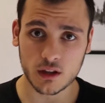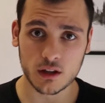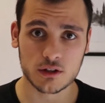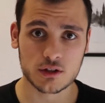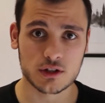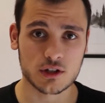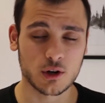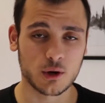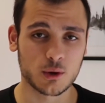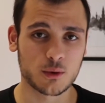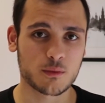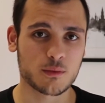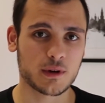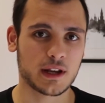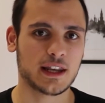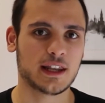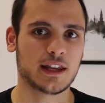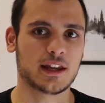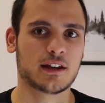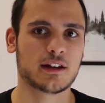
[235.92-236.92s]
So
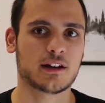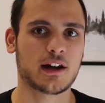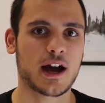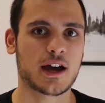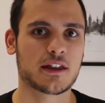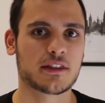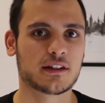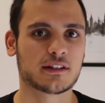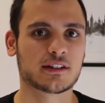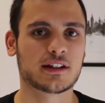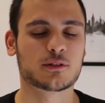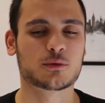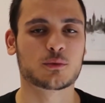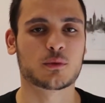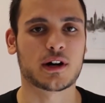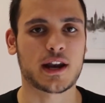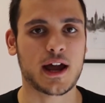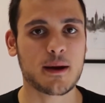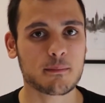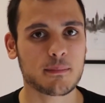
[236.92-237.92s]
really, I think that
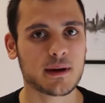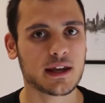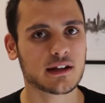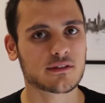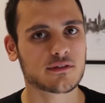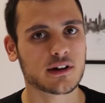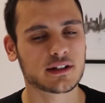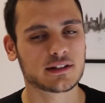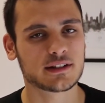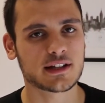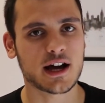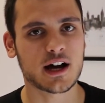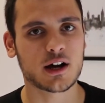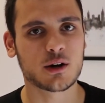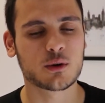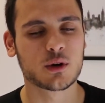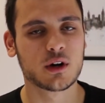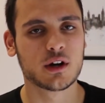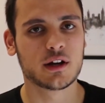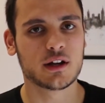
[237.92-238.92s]
what I'm paying right
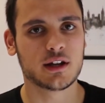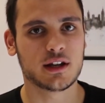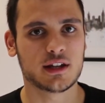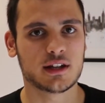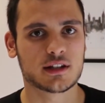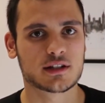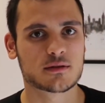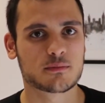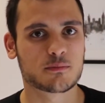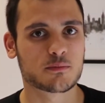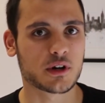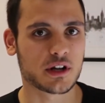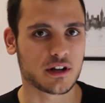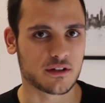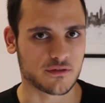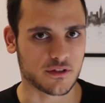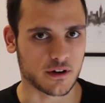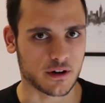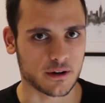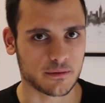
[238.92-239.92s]
now is pretty
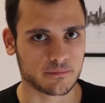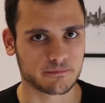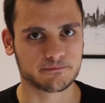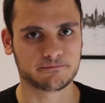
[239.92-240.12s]
fair.